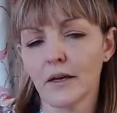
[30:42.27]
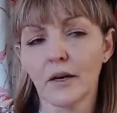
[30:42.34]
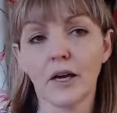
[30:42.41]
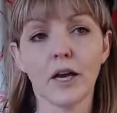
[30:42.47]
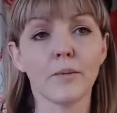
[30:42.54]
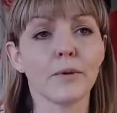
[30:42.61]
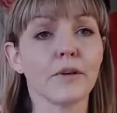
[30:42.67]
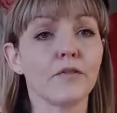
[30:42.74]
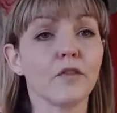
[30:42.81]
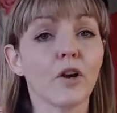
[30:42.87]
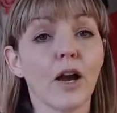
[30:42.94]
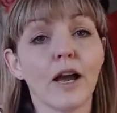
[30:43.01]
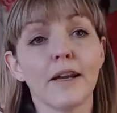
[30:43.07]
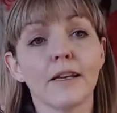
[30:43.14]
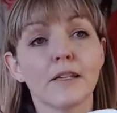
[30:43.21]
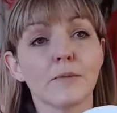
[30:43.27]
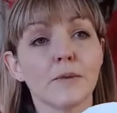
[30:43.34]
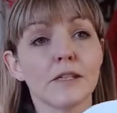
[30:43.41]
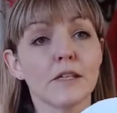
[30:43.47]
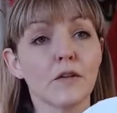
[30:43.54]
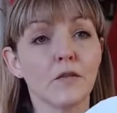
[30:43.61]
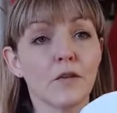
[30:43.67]
But if you've got any
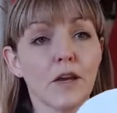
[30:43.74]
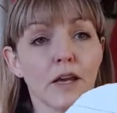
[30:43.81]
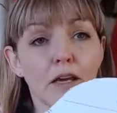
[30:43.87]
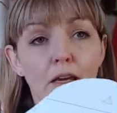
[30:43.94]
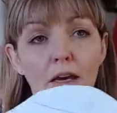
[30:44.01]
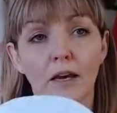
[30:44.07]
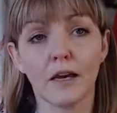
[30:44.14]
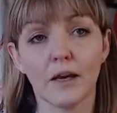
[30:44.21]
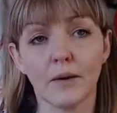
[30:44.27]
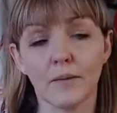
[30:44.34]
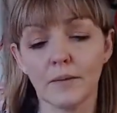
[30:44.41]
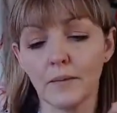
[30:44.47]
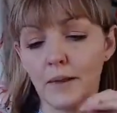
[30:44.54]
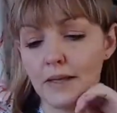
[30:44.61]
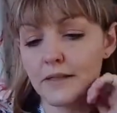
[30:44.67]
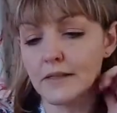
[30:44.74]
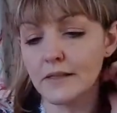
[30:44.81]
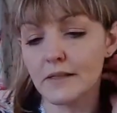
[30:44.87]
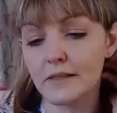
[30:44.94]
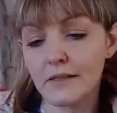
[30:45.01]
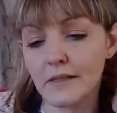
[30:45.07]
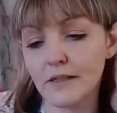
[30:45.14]
specific
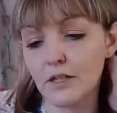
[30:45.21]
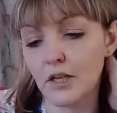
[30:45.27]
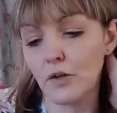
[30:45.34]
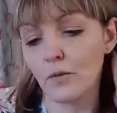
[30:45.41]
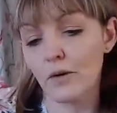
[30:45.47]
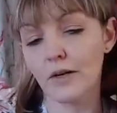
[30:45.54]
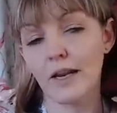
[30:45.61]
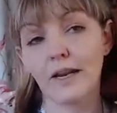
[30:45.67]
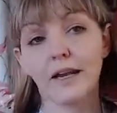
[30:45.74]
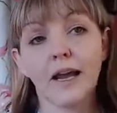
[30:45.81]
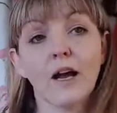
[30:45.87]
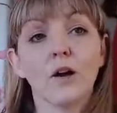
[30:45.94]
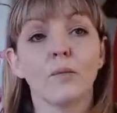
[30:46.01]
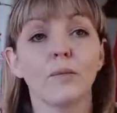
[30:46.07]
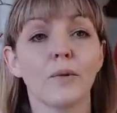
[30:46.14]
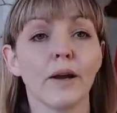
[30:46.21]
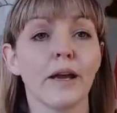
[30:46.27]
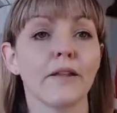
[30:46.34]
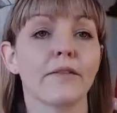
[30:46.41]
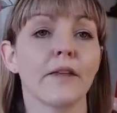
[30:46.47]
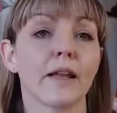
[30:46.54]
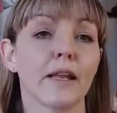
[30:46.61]
instances that you want any help
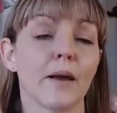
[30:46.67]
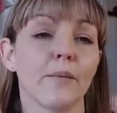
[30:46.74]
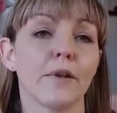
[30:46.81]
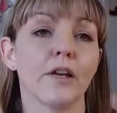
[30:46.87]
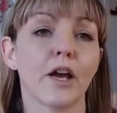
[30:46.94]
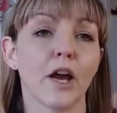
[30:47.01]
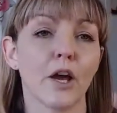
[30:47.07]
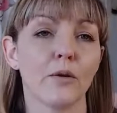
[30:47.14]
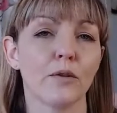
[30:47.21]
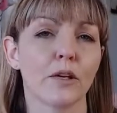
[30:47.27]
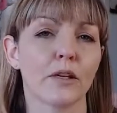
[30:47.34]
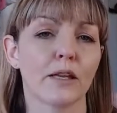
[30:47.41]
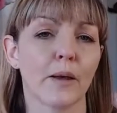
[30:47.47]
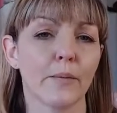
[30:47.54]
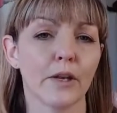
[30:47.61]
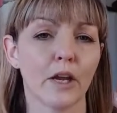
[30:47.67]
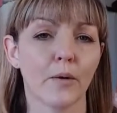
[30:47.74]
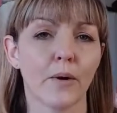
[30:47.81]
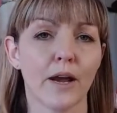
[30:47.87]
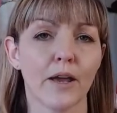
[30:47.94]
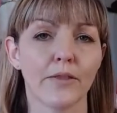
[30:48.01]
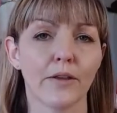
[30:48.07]
with, then let me know. You can let me
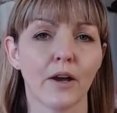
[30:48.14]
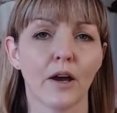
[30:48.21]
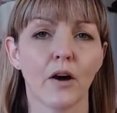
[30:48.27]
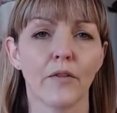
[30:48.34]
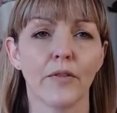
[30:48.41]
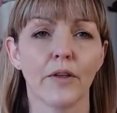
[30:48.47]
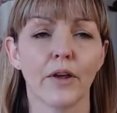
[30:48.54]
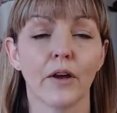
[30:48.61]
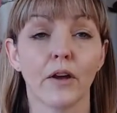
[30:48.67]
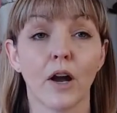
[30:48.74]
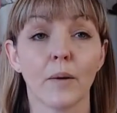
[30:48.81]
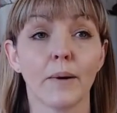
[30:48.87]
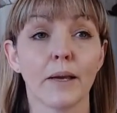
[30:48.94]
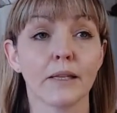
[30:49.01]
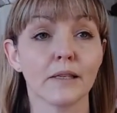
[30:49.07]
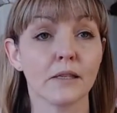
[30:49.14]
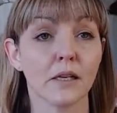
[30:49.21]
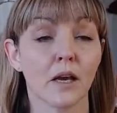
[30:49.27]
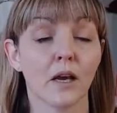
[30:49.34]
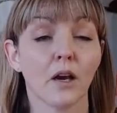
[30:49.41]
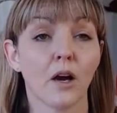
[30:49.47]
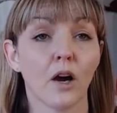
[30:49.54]
know either on the
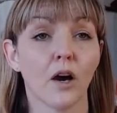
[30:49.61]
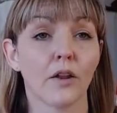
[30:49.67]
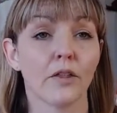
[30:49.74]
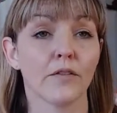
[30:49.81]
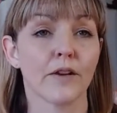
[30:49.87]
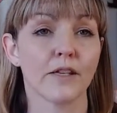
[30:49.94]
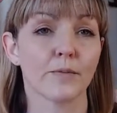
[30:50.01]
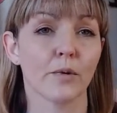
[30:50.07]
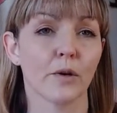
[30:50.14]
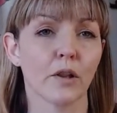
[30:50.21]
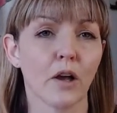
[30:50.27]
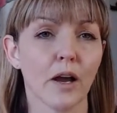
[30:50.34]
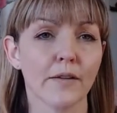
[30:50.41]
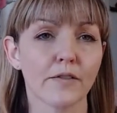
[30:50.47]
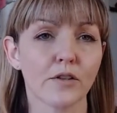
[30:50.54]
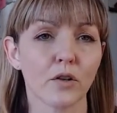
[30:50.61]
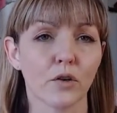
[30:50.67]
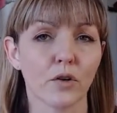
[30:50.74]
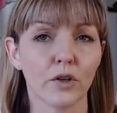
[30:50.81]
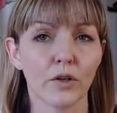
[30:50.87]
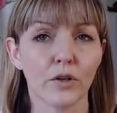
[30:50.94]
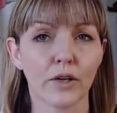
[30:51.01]
comments on the Facebook Lives,
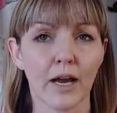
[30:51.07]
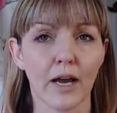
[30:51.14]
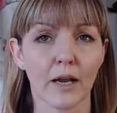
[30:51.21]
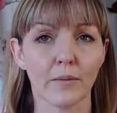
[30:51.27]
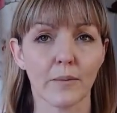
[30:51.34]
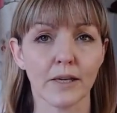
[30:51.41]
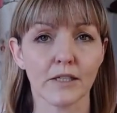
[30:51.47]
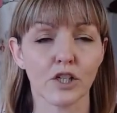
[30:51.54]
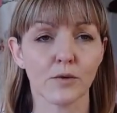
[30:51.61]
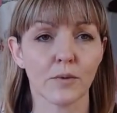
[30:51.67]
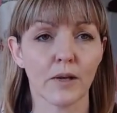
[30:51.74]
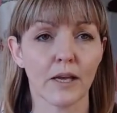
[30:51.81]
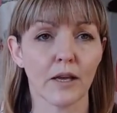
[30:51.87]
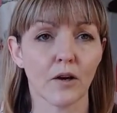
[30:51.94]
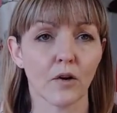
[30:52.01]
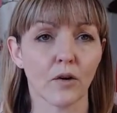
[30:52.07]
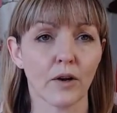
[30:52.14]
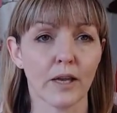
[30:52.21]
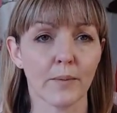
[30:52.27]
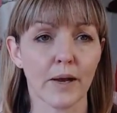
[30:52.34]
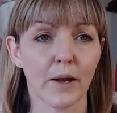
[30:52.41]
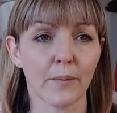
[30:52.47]
or you can message me
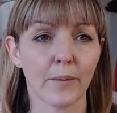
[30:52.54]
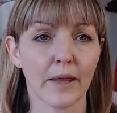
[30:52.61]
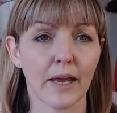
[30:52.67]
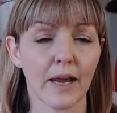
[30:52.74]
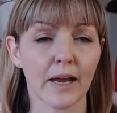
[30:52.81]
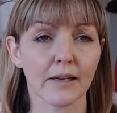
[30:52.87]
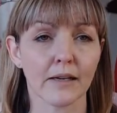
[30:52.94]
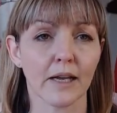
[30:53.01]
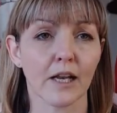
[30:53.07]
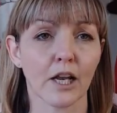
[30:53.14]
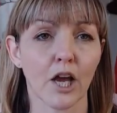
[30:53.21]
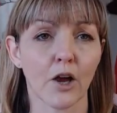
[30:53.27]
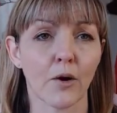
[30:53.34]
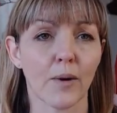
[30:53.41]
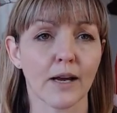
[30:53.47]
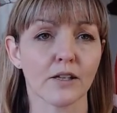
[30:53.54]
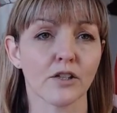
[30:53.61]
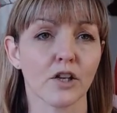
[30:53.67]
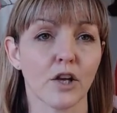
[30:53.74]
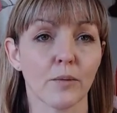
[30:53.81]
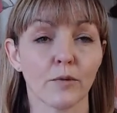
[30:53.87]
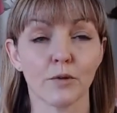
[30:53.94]
or email me at
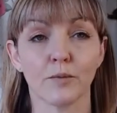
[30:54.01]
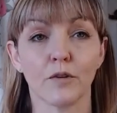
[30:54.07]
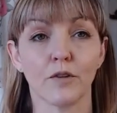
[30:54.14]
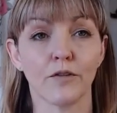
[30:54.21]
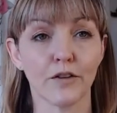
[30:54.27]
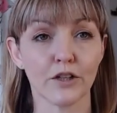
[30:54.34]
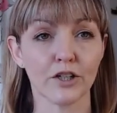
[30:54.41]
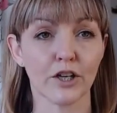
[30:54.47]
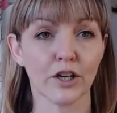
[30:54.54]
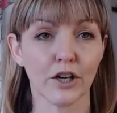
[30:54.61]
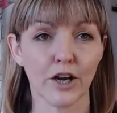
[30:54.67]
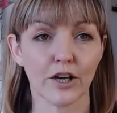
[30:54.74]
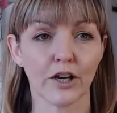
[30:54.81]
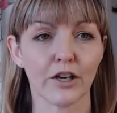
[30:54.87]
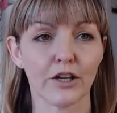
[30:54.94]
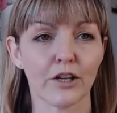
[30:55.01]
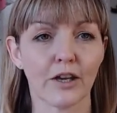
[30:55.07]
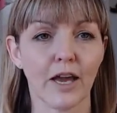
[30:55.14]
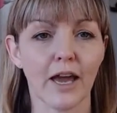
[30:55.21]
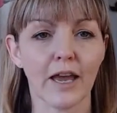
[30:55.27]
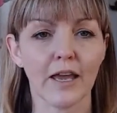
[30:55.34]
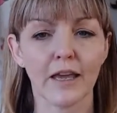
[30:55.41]

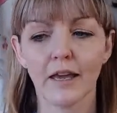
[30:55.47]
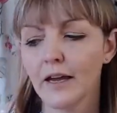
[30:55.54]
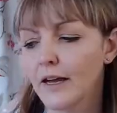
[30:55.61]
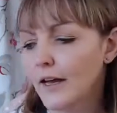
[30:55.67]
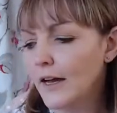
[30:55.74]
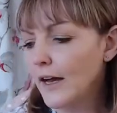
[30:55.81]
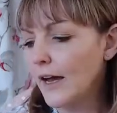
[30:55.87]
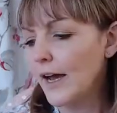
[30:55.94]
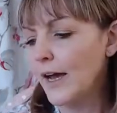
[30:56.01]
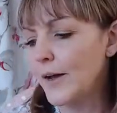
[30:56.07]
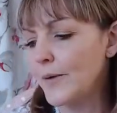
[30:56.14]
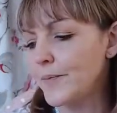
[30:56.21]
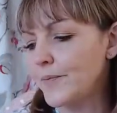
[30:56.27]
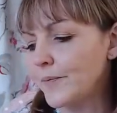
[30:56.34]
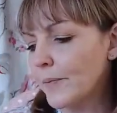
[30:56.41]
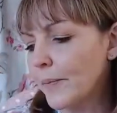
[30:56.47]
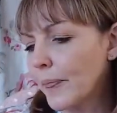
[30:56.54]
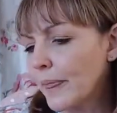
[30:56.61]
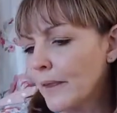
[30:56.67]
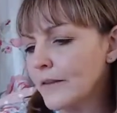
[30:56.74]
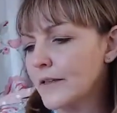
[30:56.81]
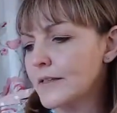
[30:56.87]

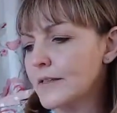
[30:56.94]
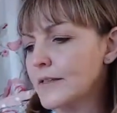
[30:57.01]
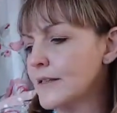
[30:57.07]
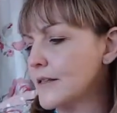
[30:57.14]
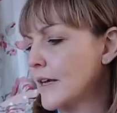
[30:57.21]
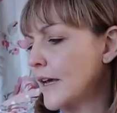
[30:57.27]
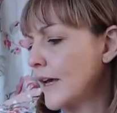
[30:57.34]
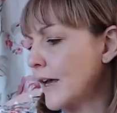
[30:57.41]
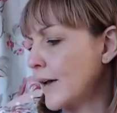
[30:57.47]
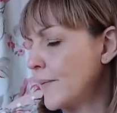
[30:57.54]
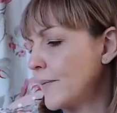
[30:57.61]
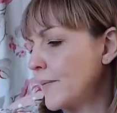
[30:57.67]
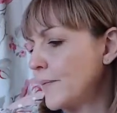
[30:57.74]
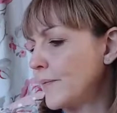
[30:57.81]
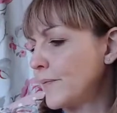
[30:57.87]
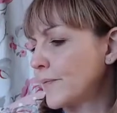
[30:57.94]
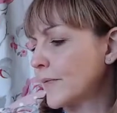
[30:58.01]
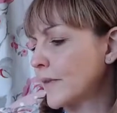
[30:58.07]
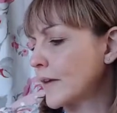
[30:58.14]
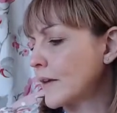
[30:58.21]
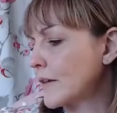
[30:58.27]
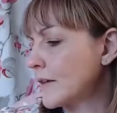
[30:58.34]
hello@somuchmorefun.co.uk.
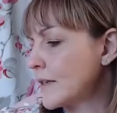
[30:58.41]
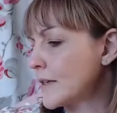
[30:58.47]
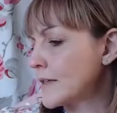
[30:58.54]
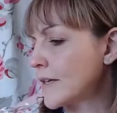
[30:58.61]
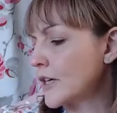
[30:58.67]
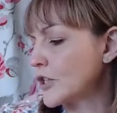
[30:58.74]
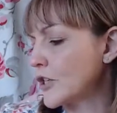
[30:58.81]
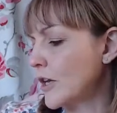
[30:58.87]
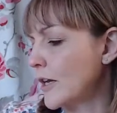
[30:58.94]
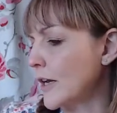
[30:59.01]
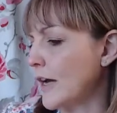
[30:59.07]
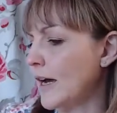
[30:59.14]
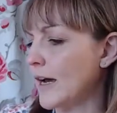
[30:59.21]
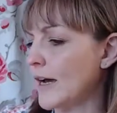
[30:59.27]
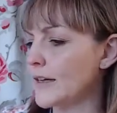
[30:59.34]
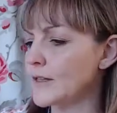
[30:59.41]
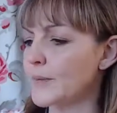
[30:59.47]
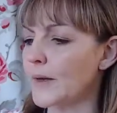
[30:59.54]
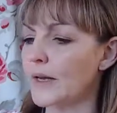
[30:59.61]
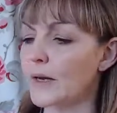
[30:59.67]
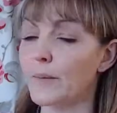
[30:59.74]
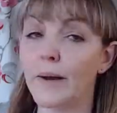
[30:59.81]
This session has
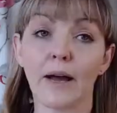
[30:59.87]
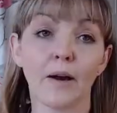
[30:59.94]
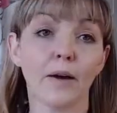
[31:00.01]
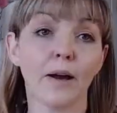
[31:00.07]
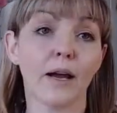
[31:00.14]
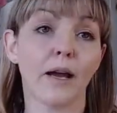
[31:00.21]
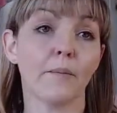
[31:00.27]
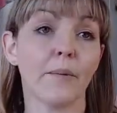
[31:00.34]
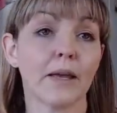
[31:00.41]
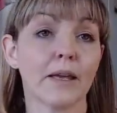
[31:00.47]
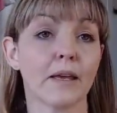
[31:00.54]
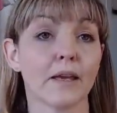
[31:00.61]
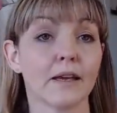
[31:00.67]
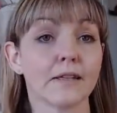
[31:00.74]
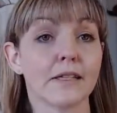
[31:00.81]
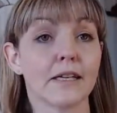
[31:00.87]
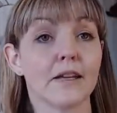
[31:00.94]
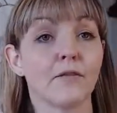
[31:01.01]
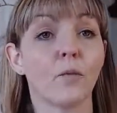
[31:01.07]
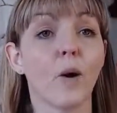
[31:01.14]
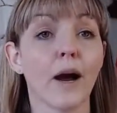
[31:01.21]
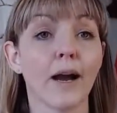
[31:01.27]
been about making a
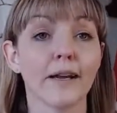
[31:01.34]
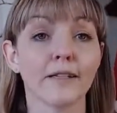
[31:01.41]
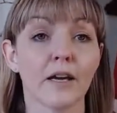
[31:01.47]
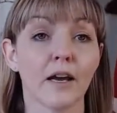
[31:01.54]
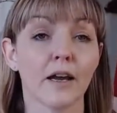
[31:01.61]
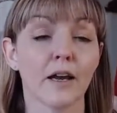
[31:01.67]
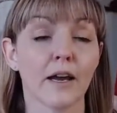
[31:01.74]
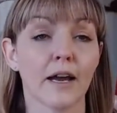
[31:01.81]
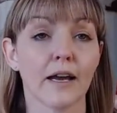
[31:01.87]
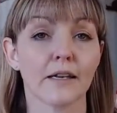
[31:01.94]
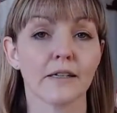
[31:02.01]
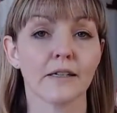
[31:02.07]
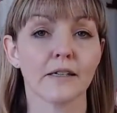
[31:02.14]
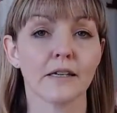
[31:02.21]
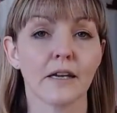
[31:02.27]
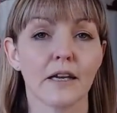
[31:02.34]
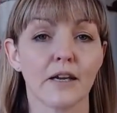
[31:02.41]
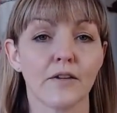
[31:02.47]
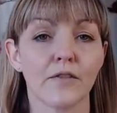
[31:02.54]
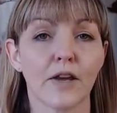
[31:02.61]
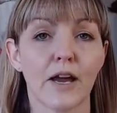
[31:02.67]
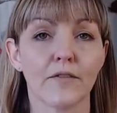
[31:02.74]
sleeve wider, and
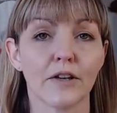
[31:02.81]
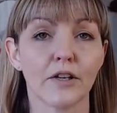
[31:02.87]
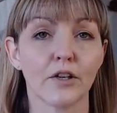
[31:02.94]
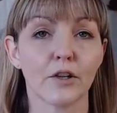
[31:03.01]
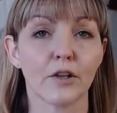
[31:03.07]
if you have any